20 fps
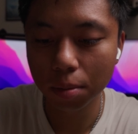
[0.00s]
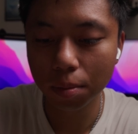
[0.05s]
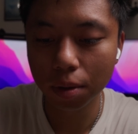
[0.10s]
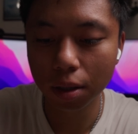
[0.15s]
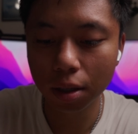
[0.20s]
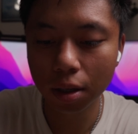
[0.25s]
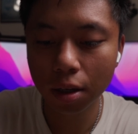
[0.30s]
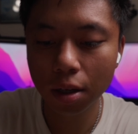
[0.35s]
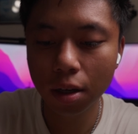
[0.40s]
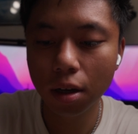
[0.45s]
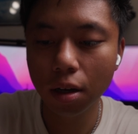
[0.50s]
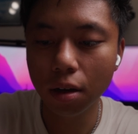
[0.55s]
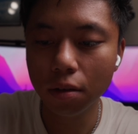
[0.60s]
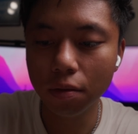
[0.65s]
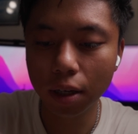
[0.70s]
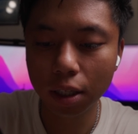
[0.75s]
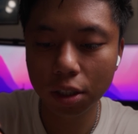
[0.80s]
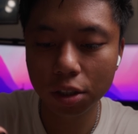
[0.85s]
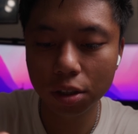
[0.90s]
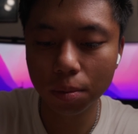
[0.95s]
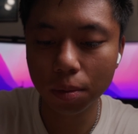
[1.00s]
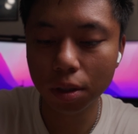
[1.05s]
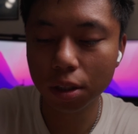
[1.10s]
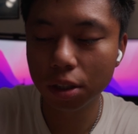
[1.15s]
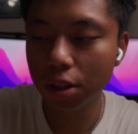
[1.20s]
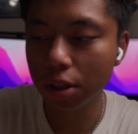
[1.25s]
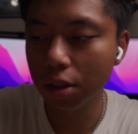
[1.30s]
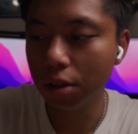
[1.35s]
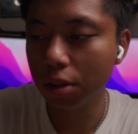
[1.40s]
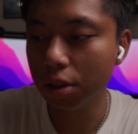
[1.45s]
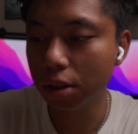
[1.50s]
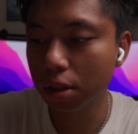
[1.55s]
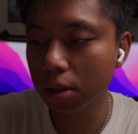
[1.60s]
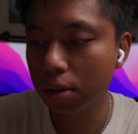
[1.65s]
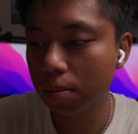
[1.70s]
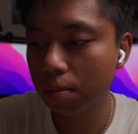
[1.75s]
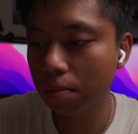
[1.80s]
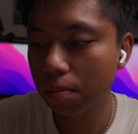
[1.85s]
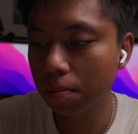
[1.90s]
bit of extra material just